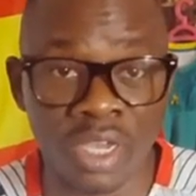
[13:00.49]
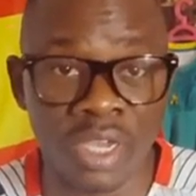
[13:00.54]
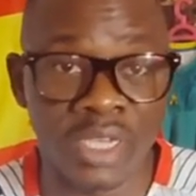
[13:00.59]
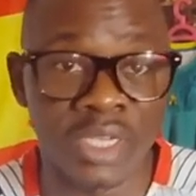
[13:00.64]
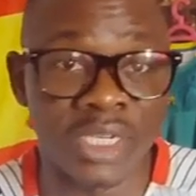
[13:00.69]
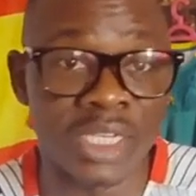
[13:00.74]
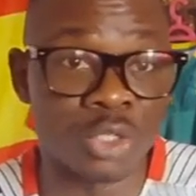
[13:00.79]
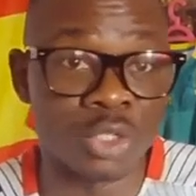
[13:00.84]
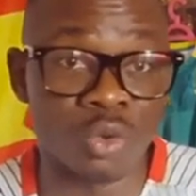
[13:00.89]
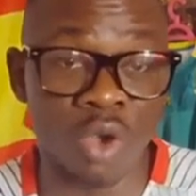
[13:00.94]

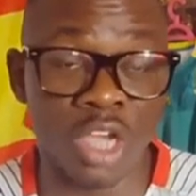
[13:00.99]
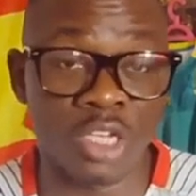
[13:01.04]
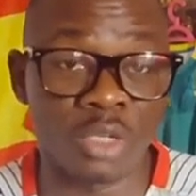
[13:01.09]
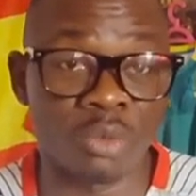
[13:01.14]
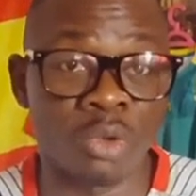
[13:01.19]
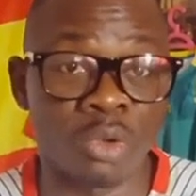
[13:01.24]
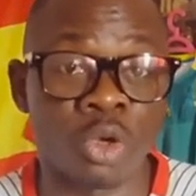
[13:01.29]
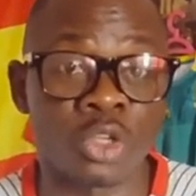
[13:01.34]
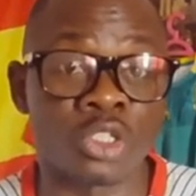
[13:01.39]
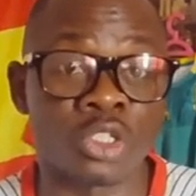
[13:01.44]
the squad,
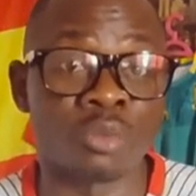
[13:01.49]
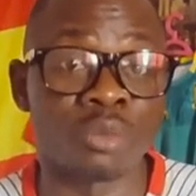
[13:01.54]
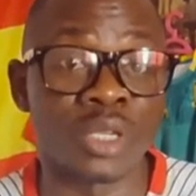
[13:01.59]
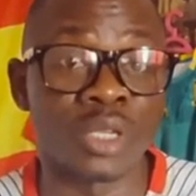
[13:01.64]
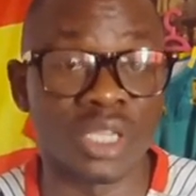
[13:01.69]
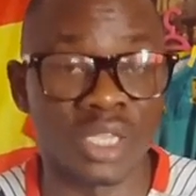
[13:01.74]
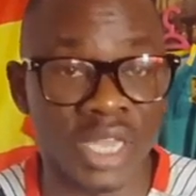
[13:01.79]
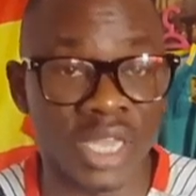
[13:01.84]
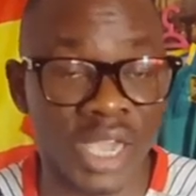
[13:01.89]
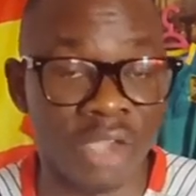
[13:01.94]
because they've
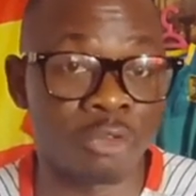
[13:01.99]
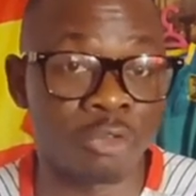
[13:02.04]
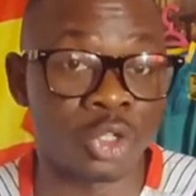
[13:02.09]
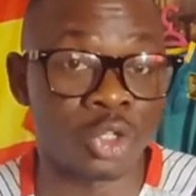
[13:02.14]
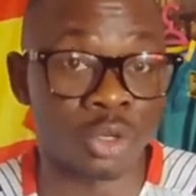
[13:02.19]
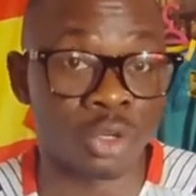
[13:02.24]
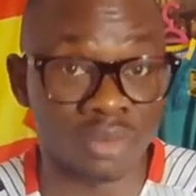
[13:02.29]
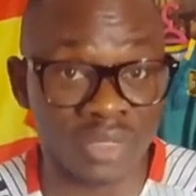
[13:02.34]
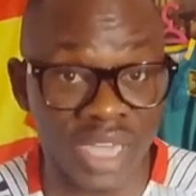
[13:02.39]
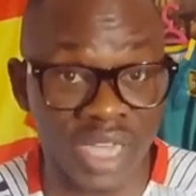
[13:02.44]
been there for
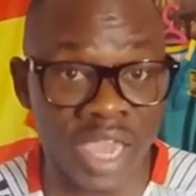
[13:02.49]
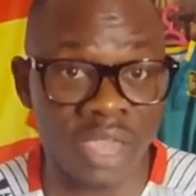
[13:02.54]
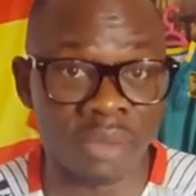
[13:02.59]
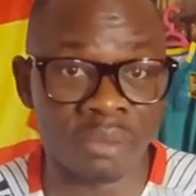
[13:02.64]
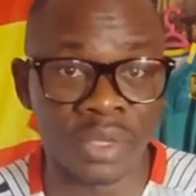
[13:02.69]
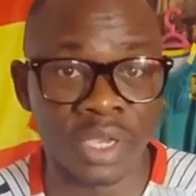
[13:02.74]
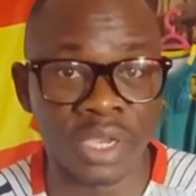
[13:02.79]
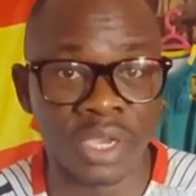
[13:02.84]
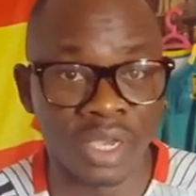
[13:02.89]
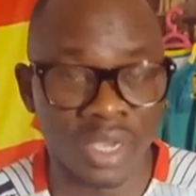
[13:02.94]
some time
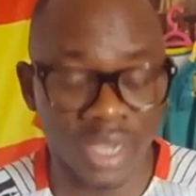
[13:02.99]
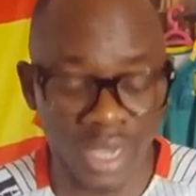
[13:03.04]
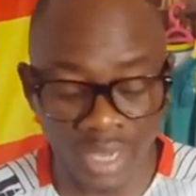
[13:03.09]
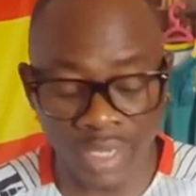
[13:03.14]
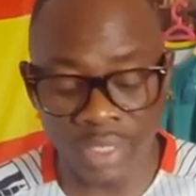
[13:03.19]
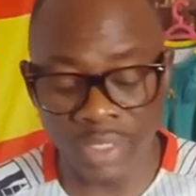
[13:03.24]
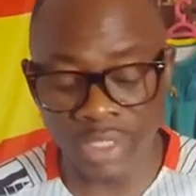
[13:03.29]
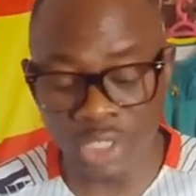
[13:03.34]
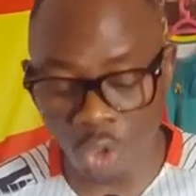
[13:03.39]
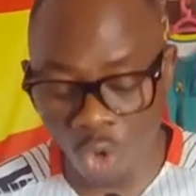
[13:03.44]

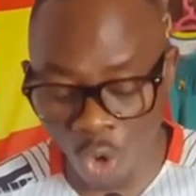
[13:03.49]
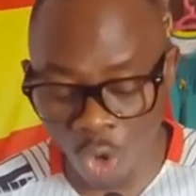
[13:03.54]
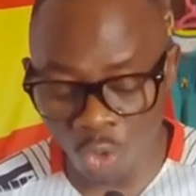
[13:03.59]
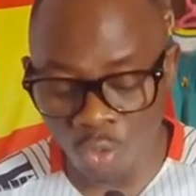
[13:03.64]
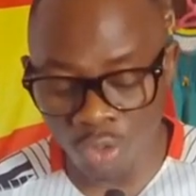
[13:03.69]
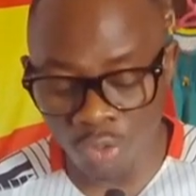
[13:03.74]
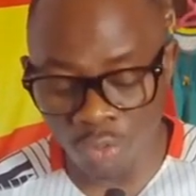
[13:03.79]
and they always